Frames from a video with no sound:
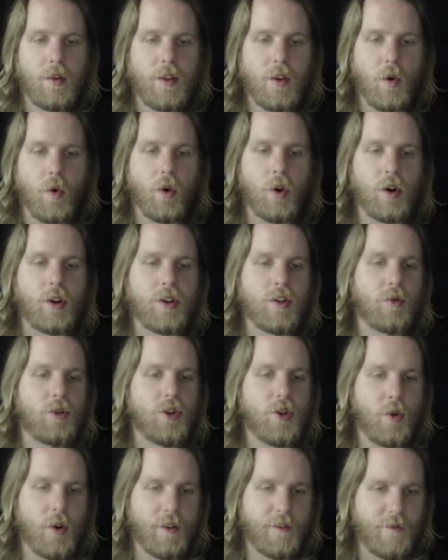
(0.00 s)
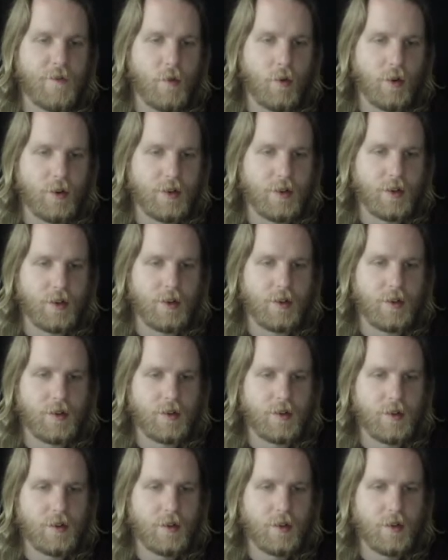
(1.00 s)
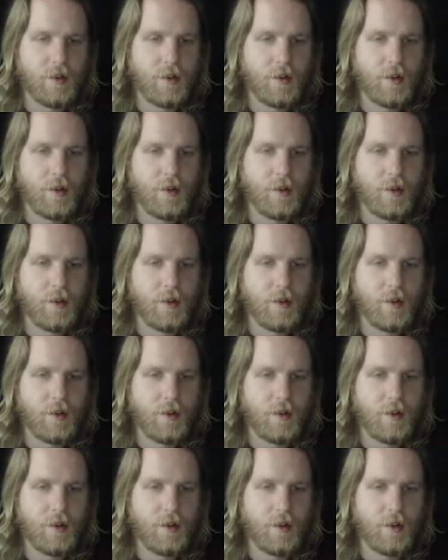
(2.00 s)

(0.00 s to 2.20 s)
the orcs will join forces